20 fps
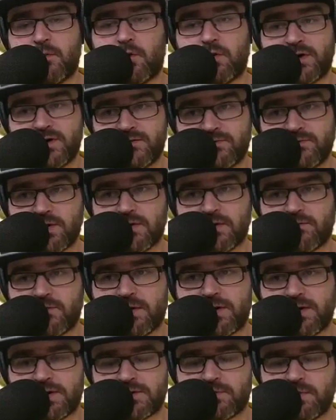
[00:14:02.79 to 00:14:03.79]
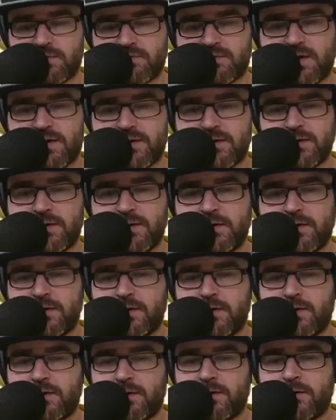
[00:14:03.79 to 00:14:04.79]
difficult fight, as we've said.
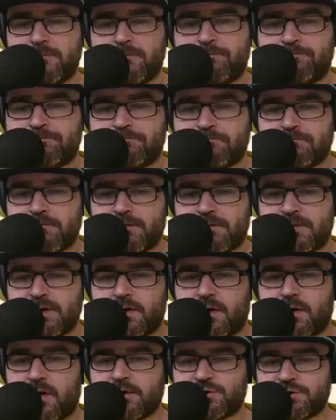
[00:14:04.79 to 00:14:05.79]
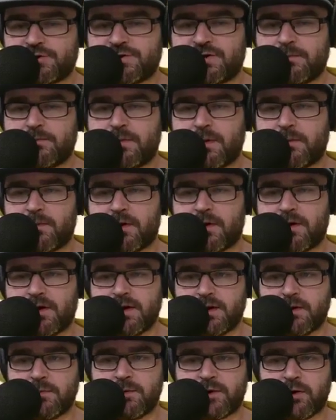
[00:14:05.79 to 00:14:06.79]
I yeah. just think people are a
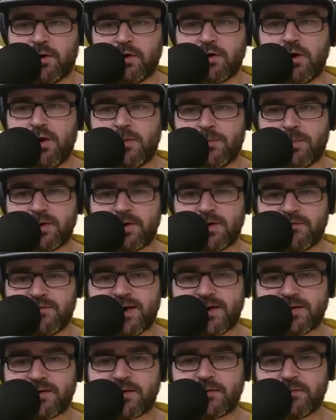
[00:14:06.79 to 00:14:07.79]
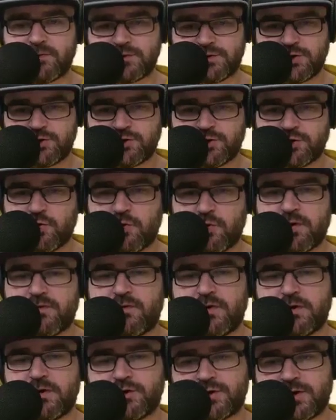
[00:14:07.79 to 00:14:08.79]
little bit hung up on the fact that it was such a quick
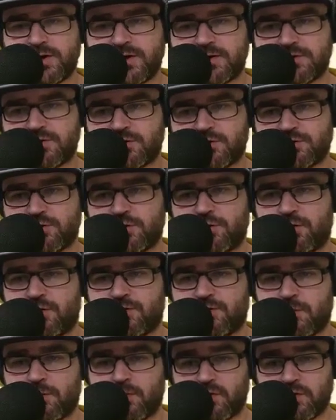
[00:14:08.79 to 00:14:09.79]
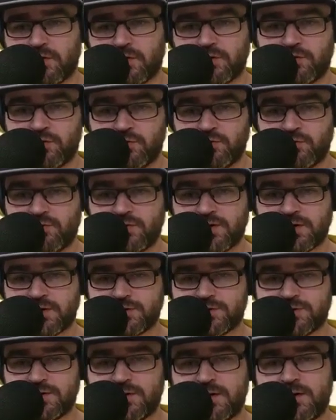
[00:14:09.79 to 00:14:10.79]
finish against such a tough opponent to
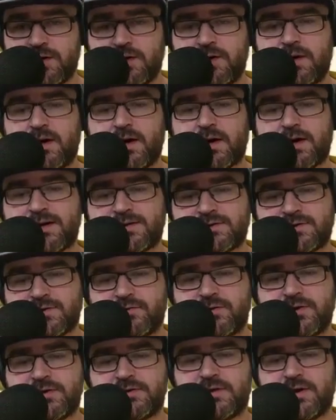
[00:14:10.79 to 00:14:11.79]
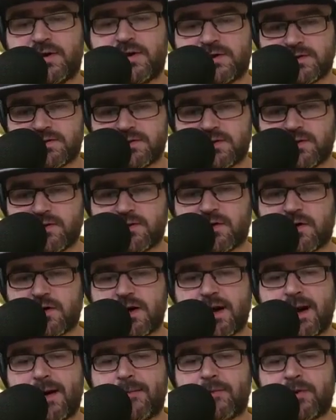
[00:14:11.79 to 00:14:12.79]
finish. And that's the reason that they're, they're, mm. they're
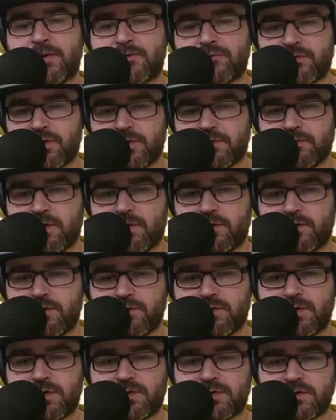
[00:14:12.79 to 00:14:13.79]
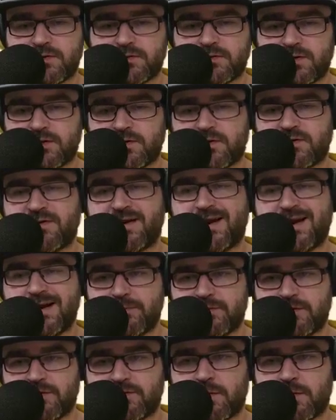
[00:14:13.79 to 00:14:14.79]
clamoring for him now, that there's, there's an
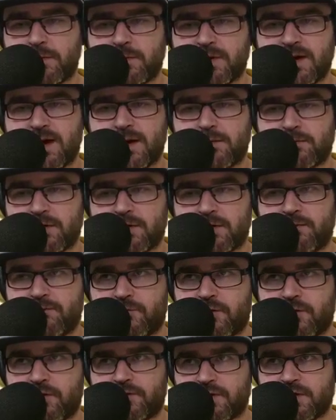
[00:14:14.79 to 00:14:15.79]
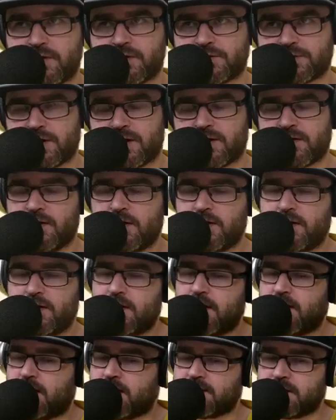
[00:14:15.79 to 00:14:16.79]
element of people clamoring him for a title shot.
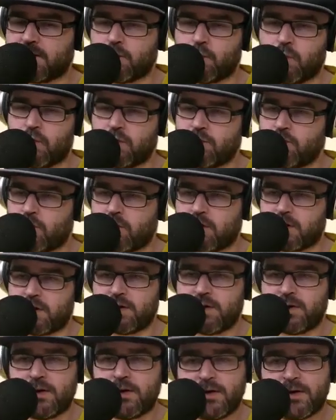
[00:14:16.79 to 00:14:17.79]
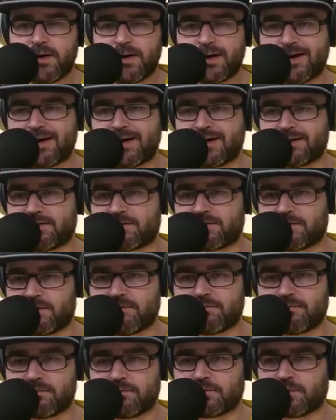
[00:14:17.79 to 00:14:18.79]
I think one more against
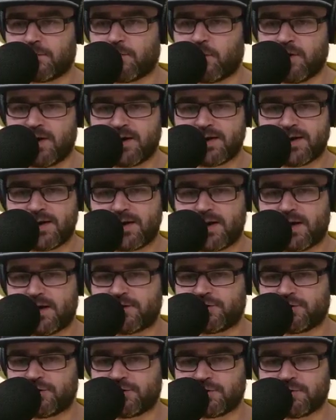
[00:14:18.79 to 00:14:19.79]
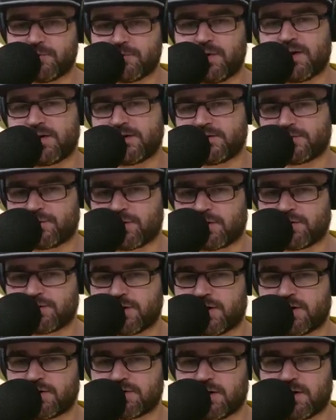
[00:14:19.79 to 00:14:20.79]
someone like a Gaethje, someone like a
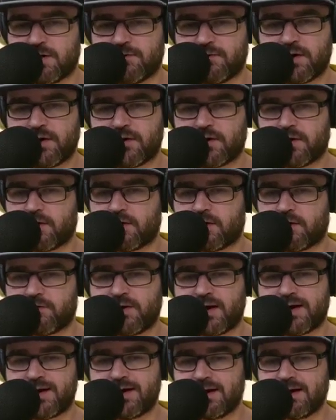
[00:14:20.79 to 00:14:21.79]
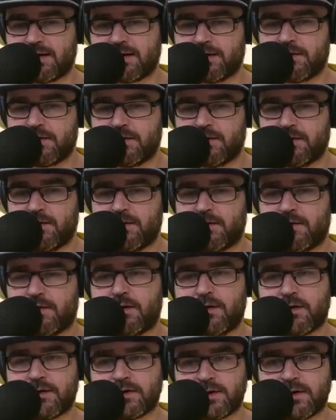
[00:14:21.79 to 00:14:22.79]
Charles Oliveira of that ilk,
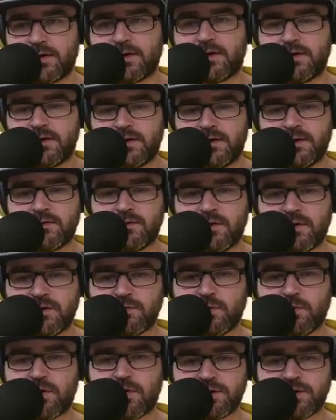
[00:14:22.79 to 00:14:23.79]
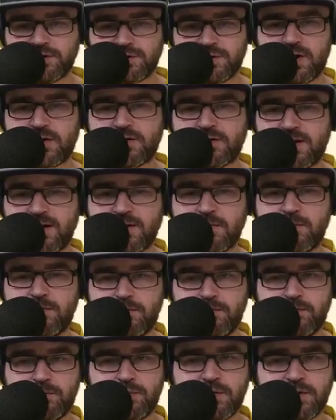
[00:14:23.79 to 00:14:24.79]
I think he, he he's worth the shot then.
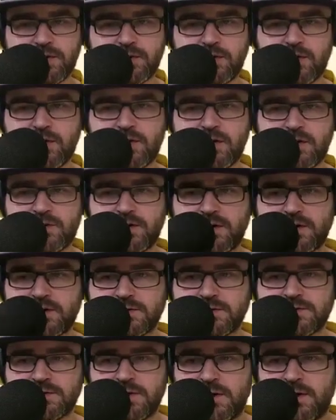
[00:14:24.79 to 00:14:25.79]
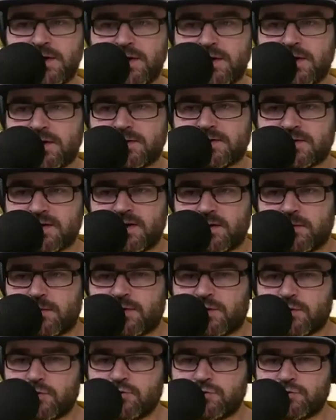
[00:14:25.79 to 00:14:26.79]
But I, I, I think it's it's a little
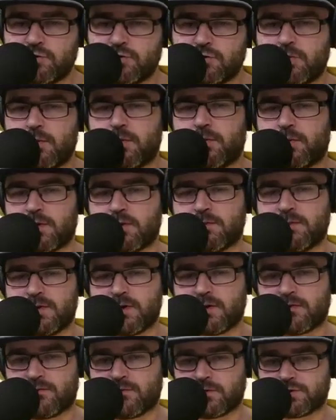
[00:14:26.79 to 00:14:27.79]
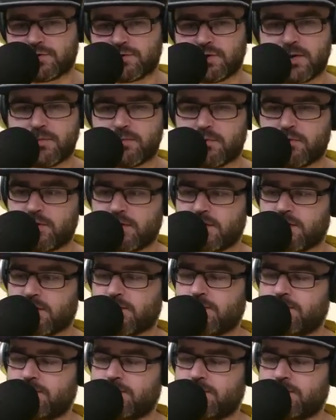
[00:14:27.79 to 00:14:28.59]
bit too soon to be putting him in there for a strap right now.